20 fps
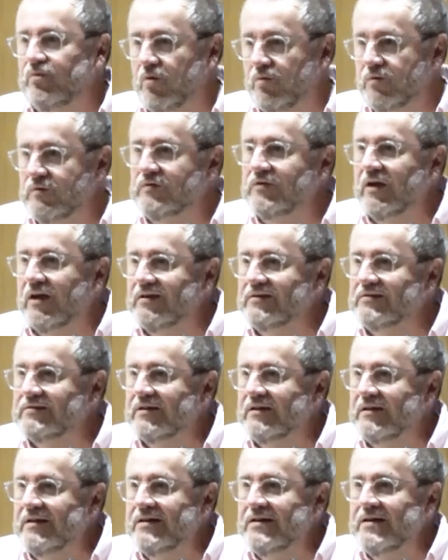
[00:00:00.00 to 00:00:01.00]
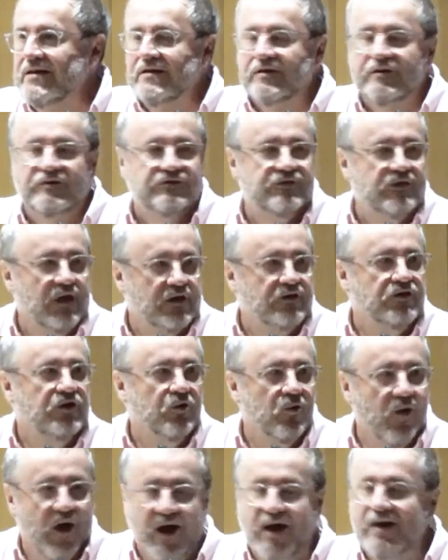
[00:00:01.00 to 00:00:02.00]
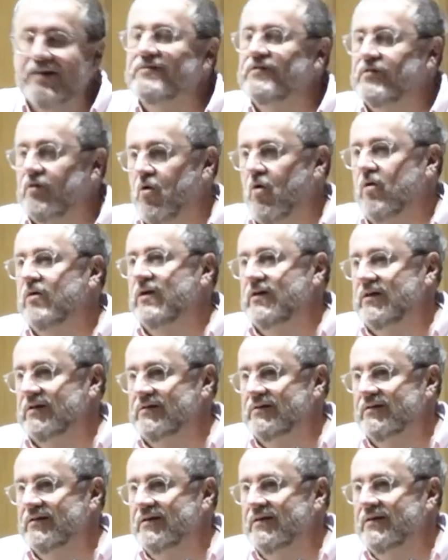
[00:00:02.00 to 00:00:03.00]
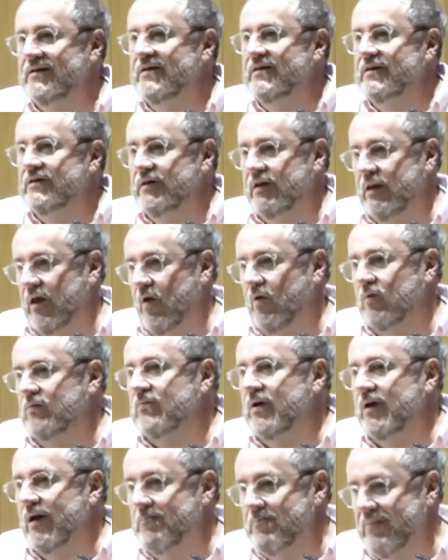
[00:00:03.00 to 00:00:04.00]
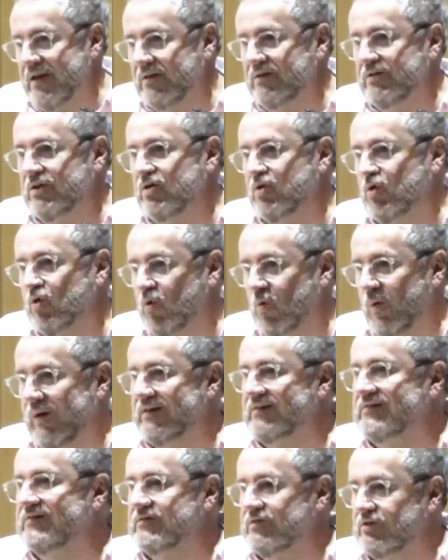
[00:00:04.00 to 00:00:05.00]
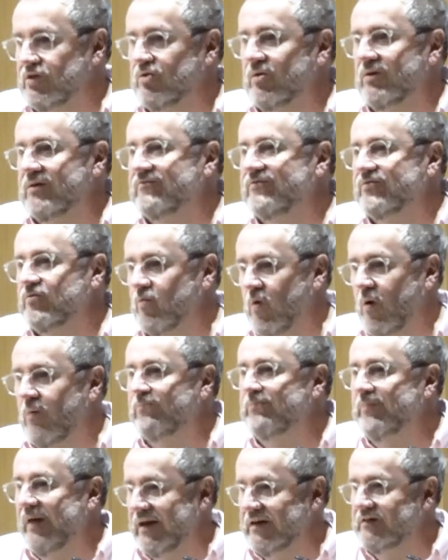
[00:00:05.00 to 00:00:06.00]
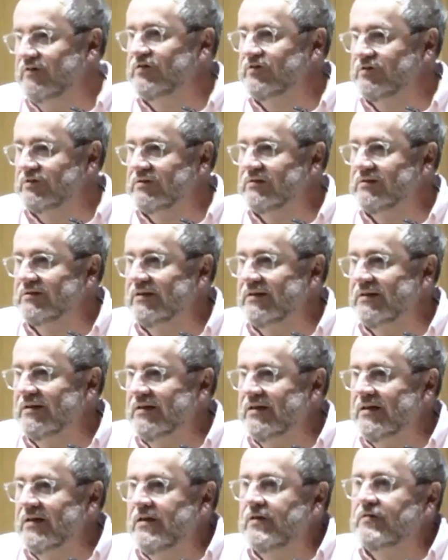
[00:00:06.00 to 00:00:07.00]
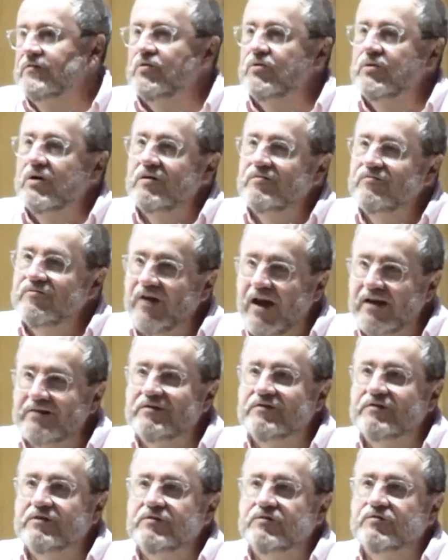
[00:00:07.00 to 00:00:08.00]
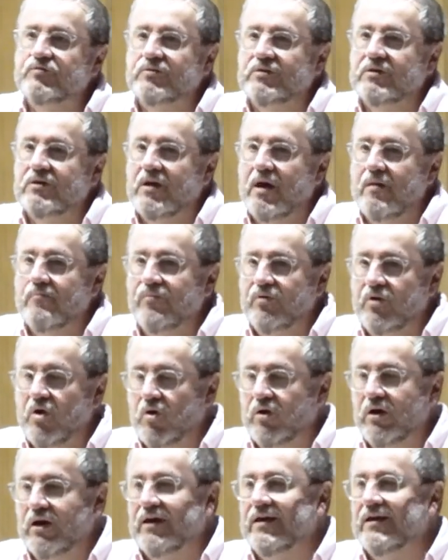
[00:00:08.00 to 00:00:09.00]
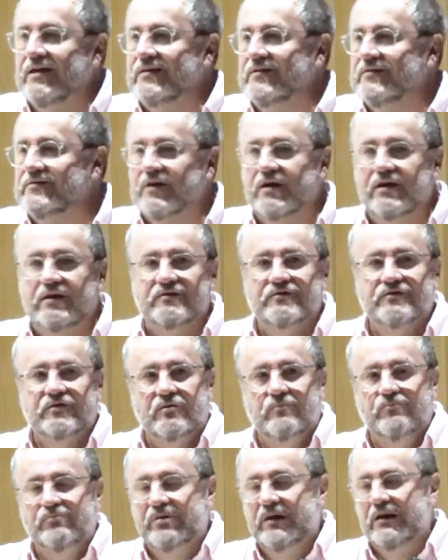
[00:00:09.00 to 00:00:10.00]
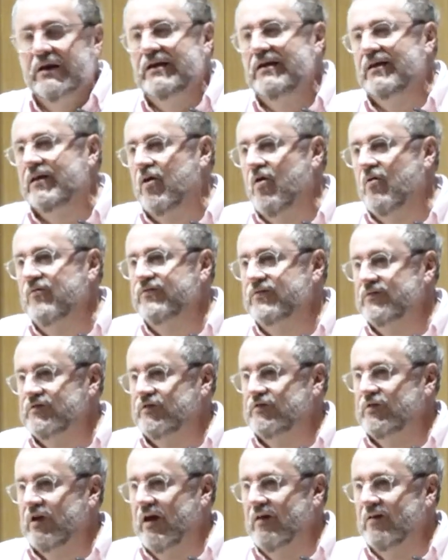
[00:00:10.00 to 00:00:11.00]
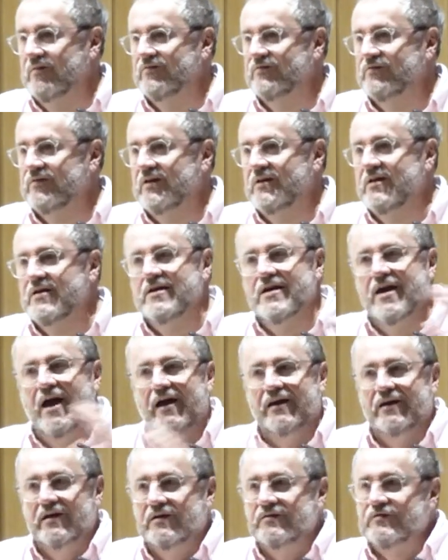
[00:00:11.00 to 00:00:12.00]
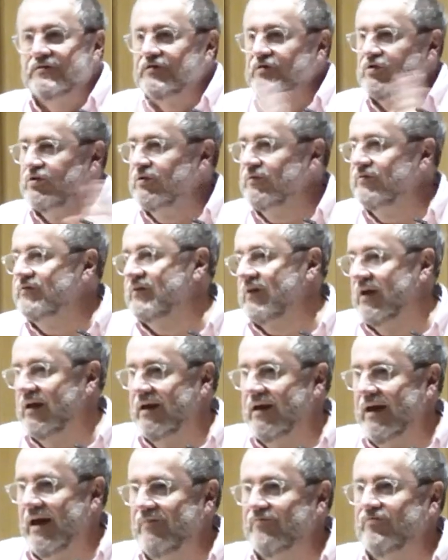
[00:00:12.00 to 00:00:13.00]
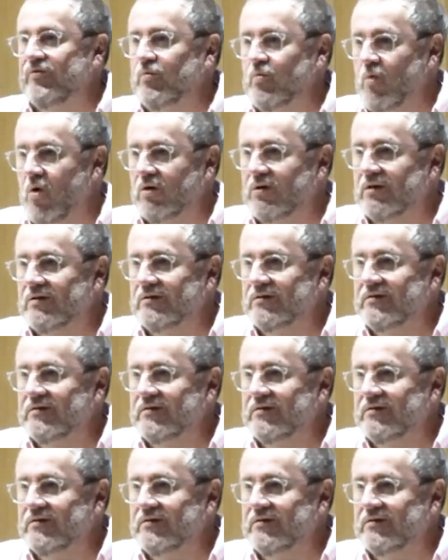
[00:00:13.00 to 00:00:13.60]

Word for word: process because then you are talking, you know, a million quid to do it for one patient. So the advantage with the embryonic is it's completely off the shelf and it serves everyone.